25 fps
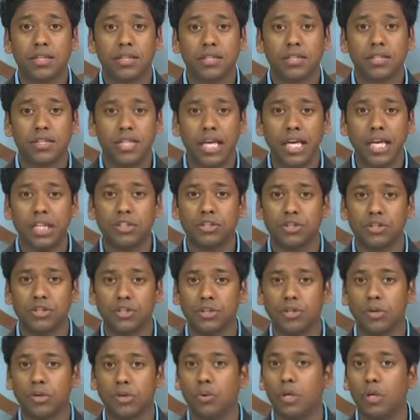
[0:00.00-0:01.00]
The
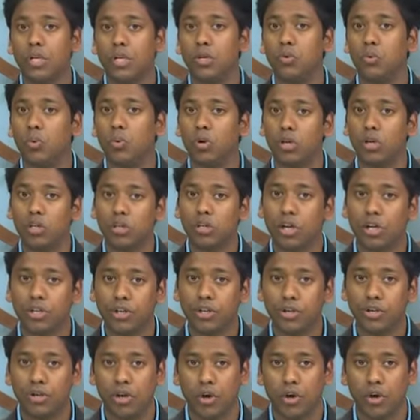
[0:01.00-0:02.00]
danger when you work on
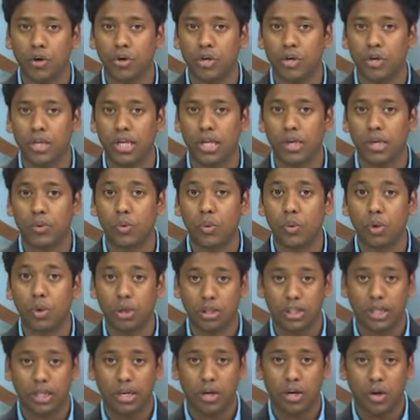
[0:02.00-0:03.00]
your own and
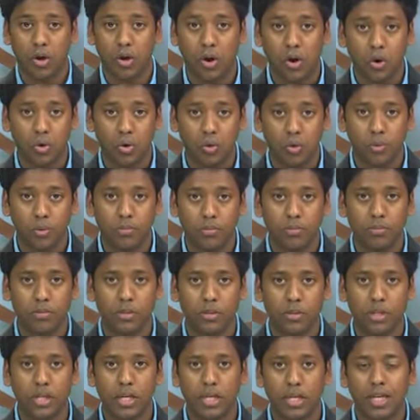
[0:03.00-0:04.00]
work at home
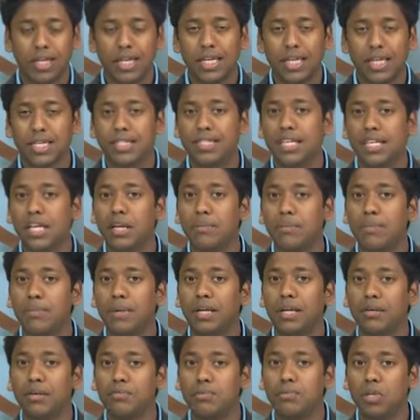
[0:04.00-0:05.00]
is that it
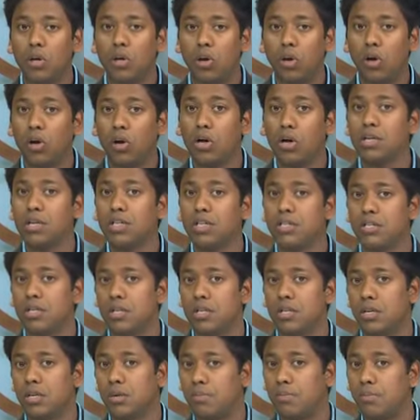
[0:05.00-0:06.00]
becomes hard to
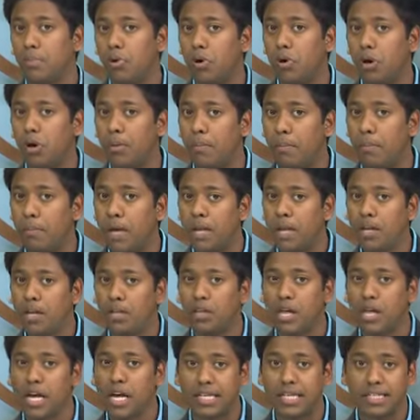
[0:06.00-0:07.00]

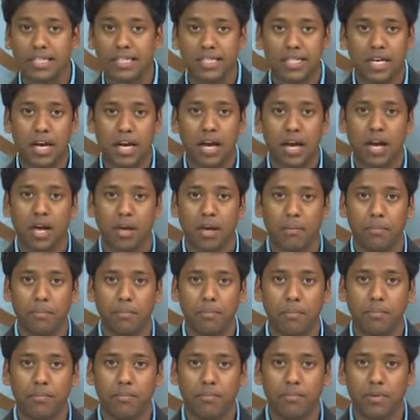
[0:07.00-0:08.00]
compartmentalize time.
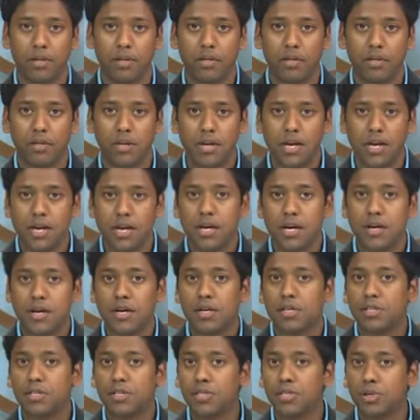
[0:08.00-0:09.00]

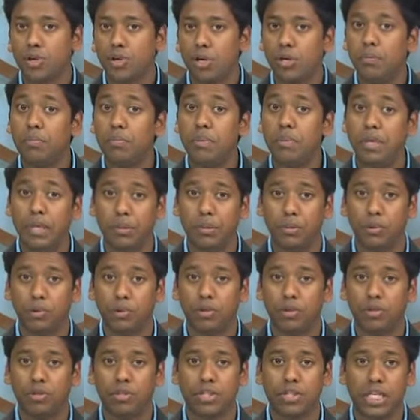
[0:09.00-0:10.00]
Certain
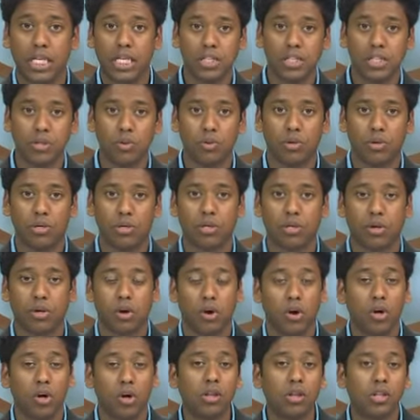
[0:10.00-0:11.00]
people tend to work
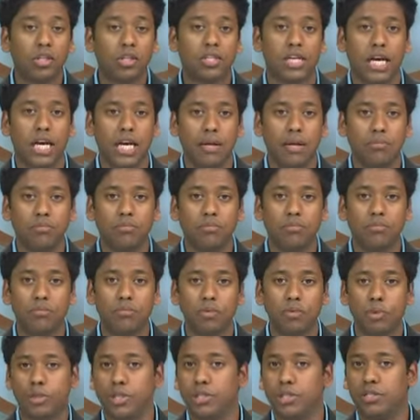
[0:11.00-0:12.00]
all the time,
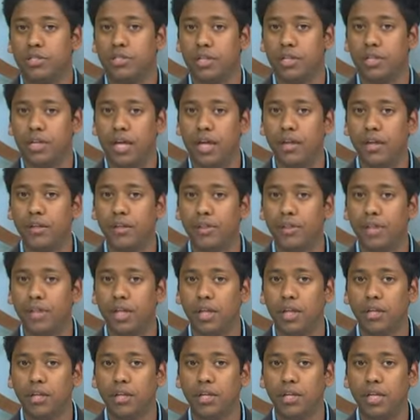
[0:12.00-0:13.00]
which is
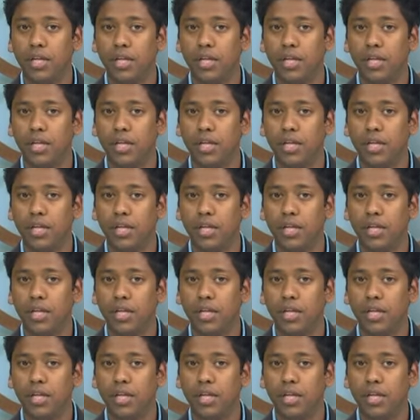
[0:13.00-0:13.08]
unhealthy,